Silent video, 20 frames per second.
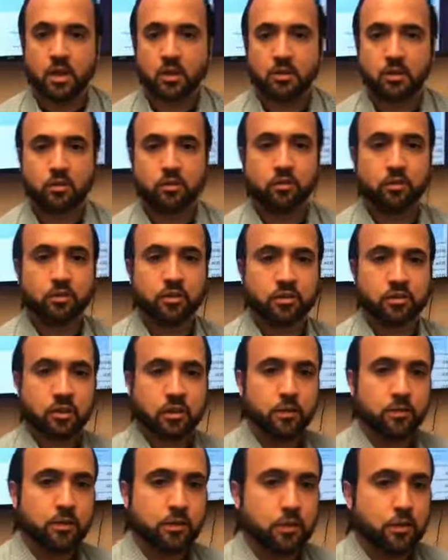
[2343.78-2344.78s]
This year, the
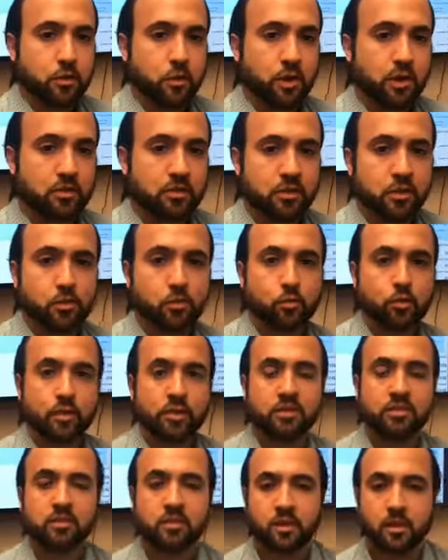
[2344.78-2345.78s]
state of Illinois has
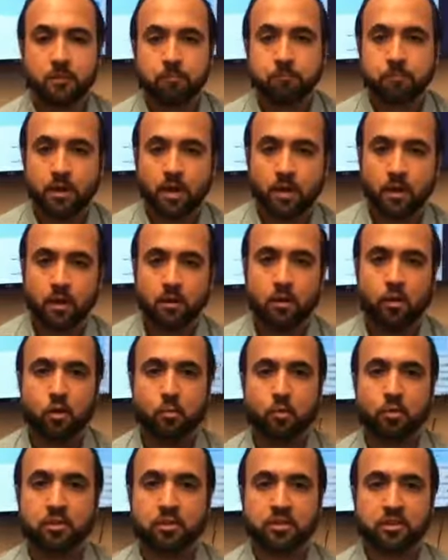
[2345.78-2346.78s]
increased uh, the
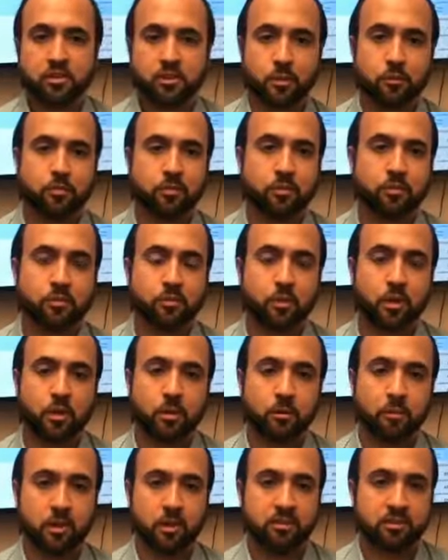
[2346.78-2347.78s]
homeowner's exemption
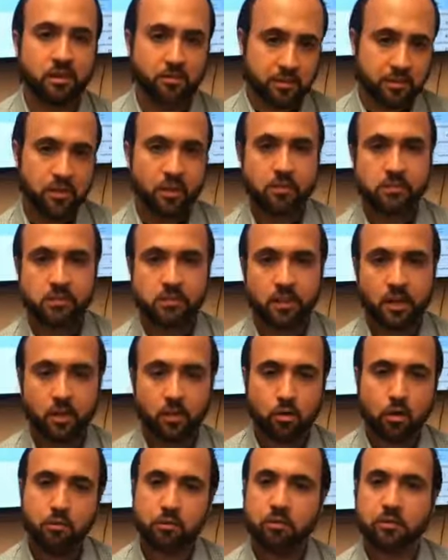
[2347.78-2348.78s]
from a $7,000
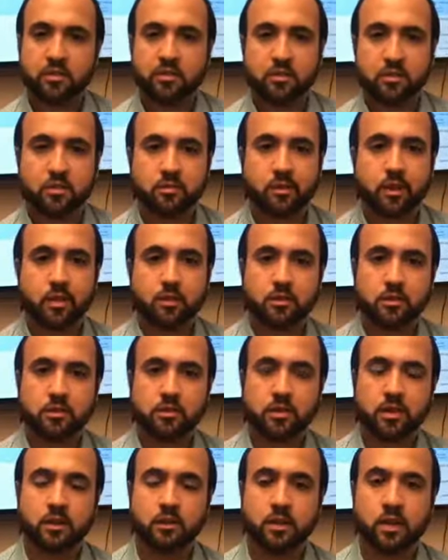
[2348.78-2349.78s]
off of assessed value
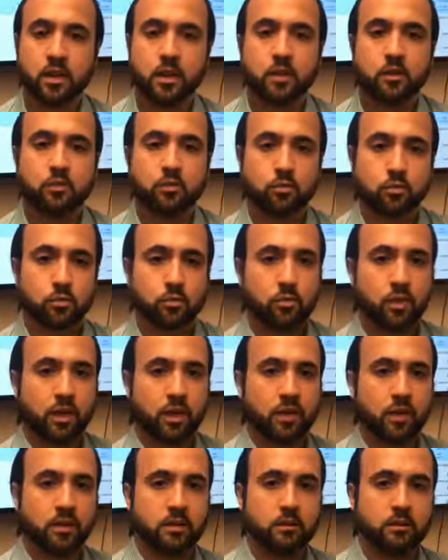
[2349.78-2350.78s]
discount to
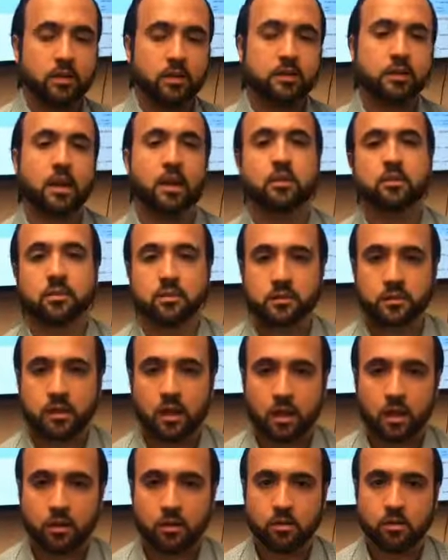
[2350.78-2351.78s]
a $10,000
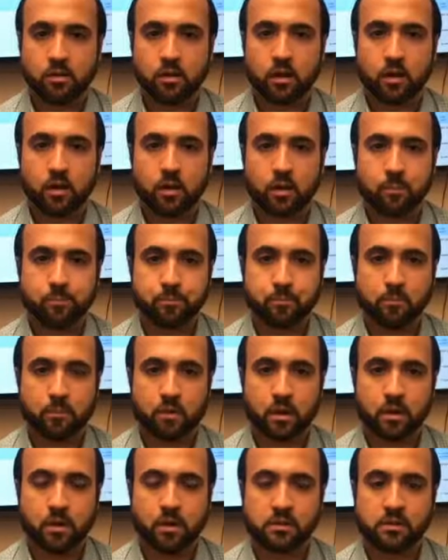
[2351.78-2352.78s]
um,
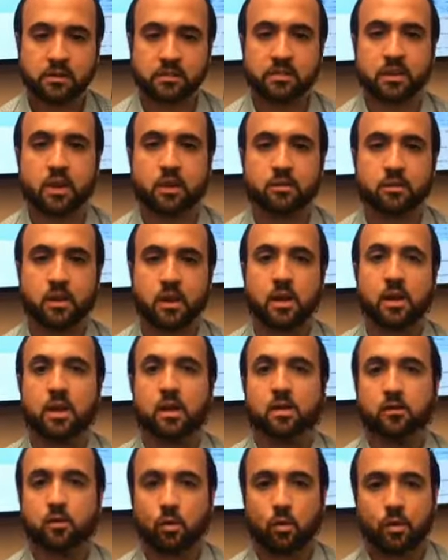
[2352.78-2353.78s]
uh, discount.
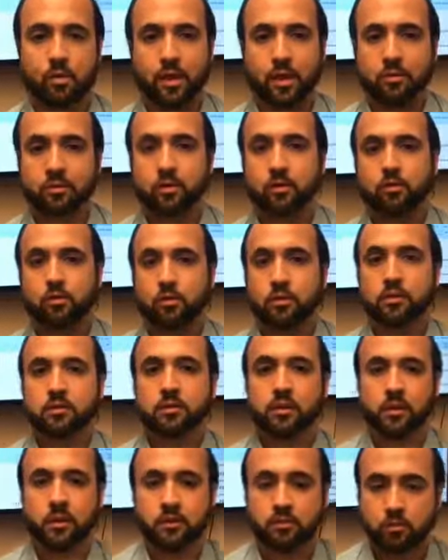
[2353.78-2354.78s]
So that's gonna
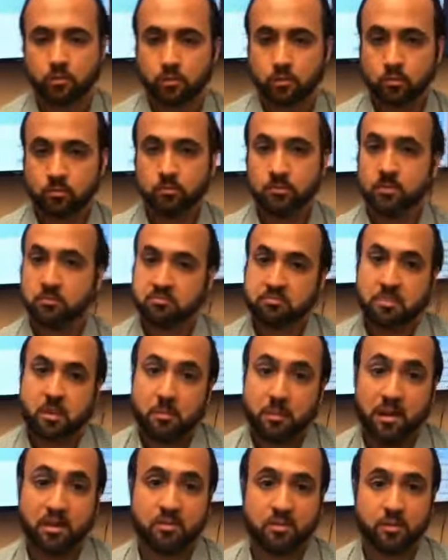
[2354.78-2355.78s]
translate to
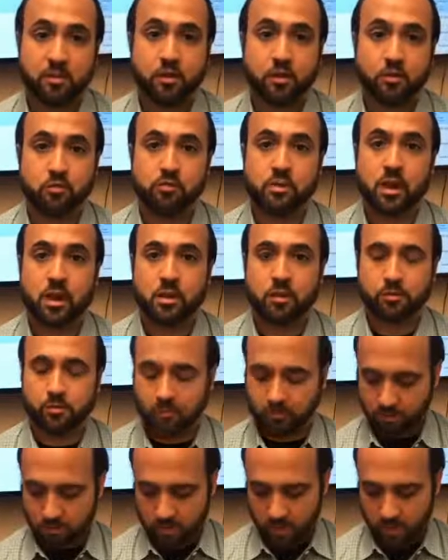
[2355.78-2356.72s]
about $700.